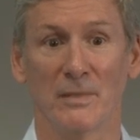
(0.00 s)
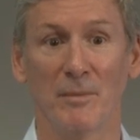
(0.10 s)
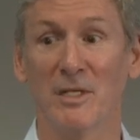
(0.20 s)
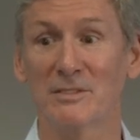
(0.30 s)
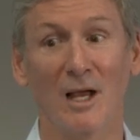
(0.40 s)
I
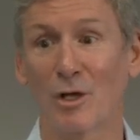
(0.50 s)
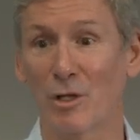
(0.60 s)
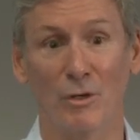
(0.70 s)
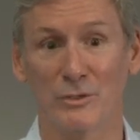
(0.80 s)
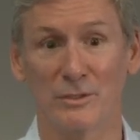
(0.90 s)
mean, it's not
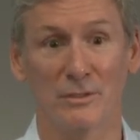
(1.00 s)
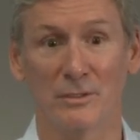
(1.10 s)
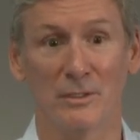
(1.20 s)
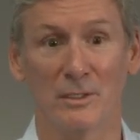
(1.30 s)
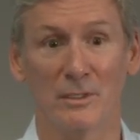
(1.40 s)
close.
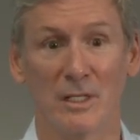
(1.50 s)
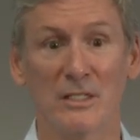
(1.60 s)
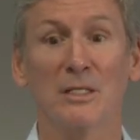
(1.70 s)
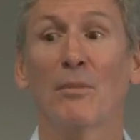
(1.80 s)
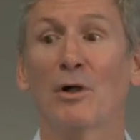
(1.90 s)

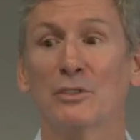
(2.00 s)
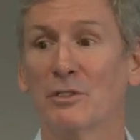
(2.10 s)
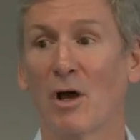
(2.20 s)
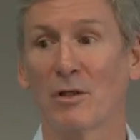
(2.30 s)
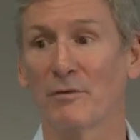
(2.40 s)
SMR is
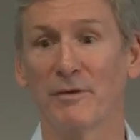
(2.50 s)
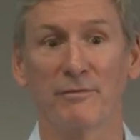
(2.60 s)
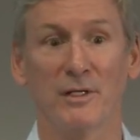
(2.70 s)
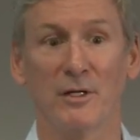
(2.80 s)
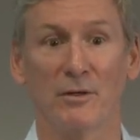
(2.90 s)

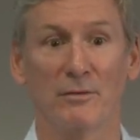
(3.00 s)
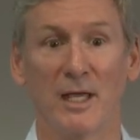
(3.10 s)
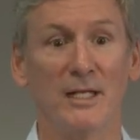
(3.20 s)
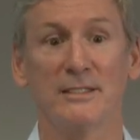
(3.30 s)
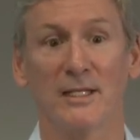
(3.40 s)
$1.50 or
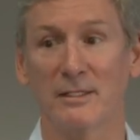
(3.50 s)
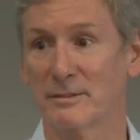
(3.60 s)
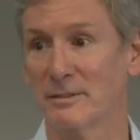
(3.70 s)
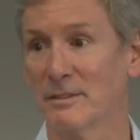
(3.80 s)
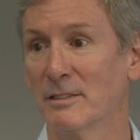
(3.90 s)
80
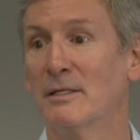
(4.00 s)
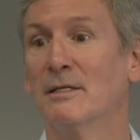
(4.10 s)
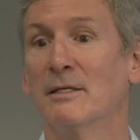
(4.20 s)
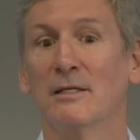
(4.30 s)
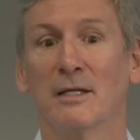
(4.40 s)
cents,
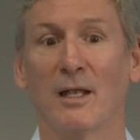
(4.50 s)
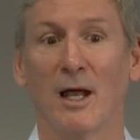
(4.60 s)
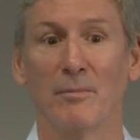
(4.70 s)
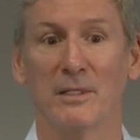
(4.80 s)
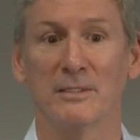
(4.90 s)
and
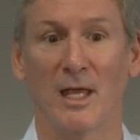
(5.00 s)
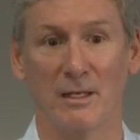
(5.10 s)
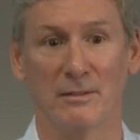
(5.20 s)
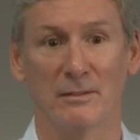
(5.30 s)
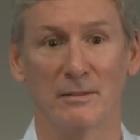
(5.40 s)
I'm at
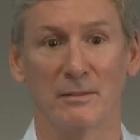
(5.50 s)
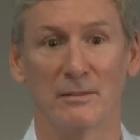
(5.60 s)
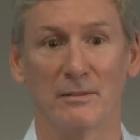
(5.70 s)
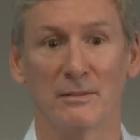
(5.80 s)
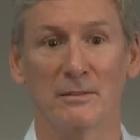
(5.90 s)
10.
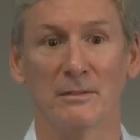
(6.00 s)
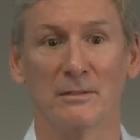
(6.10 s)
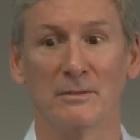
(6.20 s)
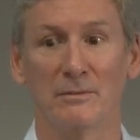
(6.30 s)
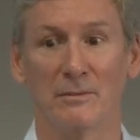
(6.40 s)

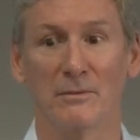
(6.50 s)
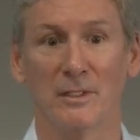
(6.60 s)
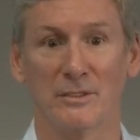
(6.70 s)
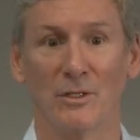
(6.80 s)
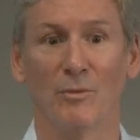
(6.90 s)

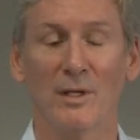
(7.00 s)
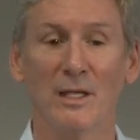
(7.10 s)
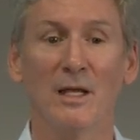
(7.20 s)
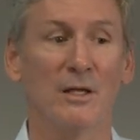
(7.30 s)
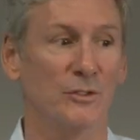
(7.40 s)
So
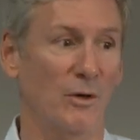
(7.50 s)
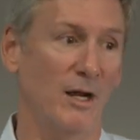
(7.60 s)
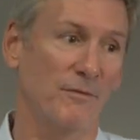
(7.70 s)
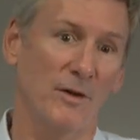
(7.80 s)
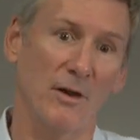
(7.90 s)
we trying
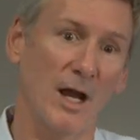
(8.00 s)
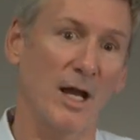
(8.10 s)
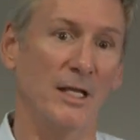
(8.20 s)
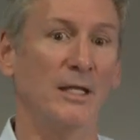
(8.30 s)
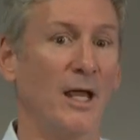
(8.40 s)
to figure out how
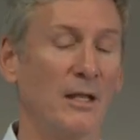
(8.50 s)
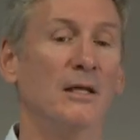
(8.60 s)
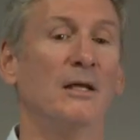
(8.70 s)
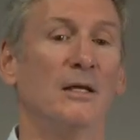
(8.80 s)
to get